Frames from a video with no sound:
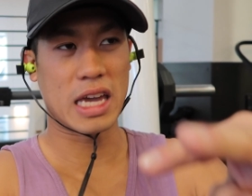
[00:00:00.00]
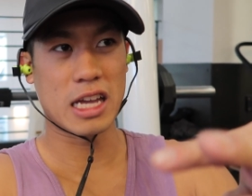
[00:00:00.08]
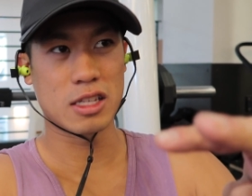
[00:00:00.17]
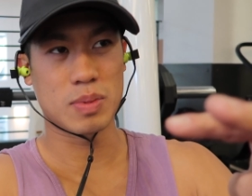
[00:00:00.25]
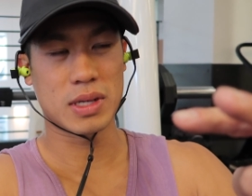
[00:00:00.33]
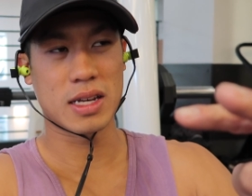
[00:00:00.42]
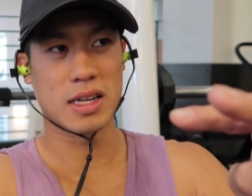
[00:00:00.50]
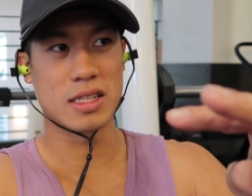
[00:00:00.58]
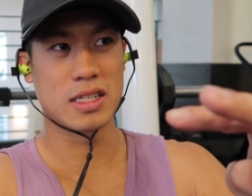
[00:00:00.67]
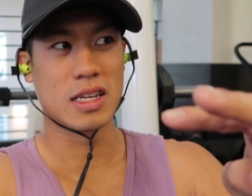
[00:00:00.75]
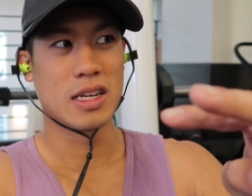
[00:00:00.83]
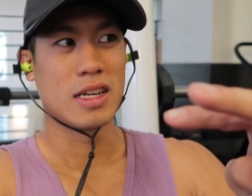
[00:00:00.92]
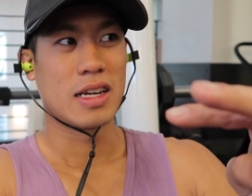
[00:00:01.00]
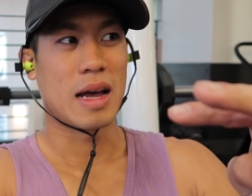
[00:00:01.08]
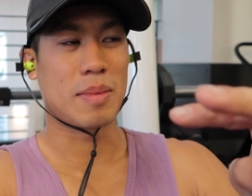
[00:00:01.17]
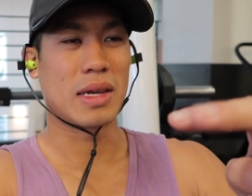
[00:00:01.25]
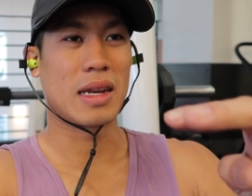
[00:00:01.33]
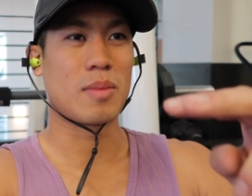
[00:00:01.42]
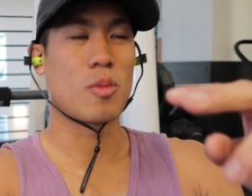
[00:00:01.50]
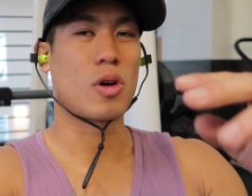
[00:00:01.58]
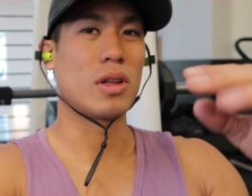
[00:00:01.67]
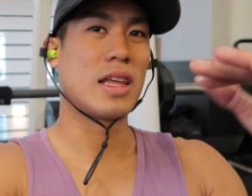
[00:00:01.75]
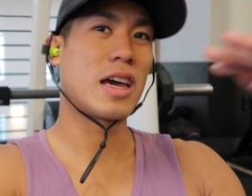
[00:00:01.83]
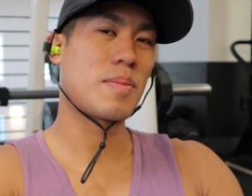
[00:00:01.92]
gains because I'm getting
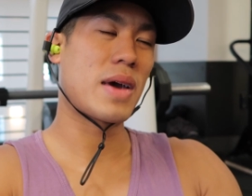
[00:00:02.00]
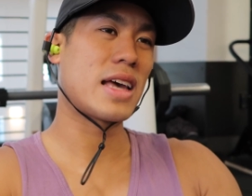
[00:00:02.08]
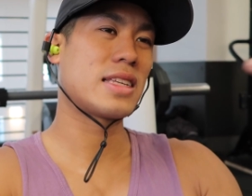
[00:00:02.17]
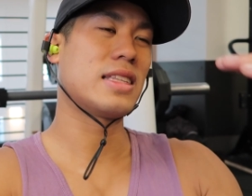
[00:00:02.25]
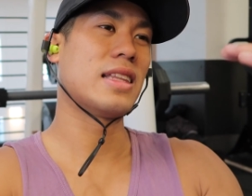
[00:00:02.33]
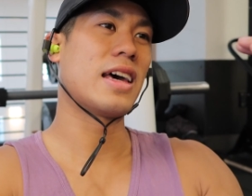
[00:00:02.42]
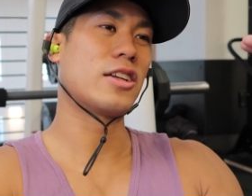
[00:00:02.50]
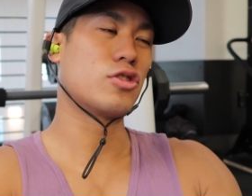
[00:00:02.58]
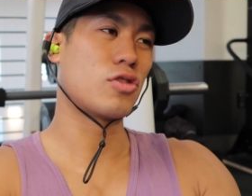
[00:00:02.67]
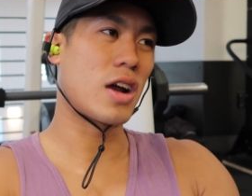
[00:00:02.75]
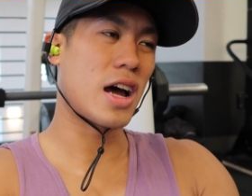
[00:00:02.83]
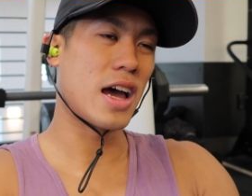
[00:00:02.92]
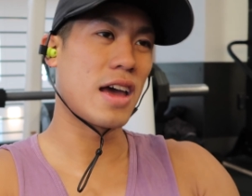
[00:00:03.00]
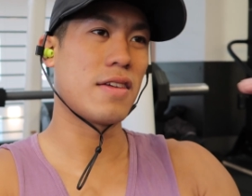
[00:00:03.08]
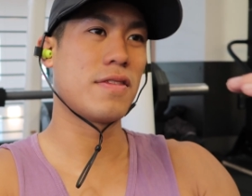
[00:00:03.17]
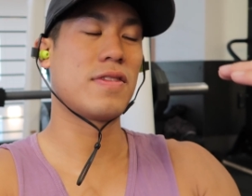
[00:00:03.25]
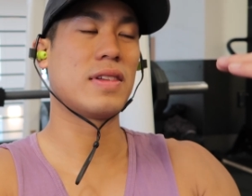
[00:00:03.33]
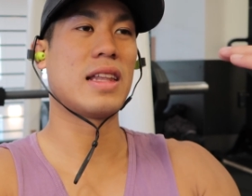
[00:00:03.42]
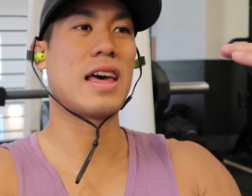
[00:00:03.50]
more leg mass, leg drive,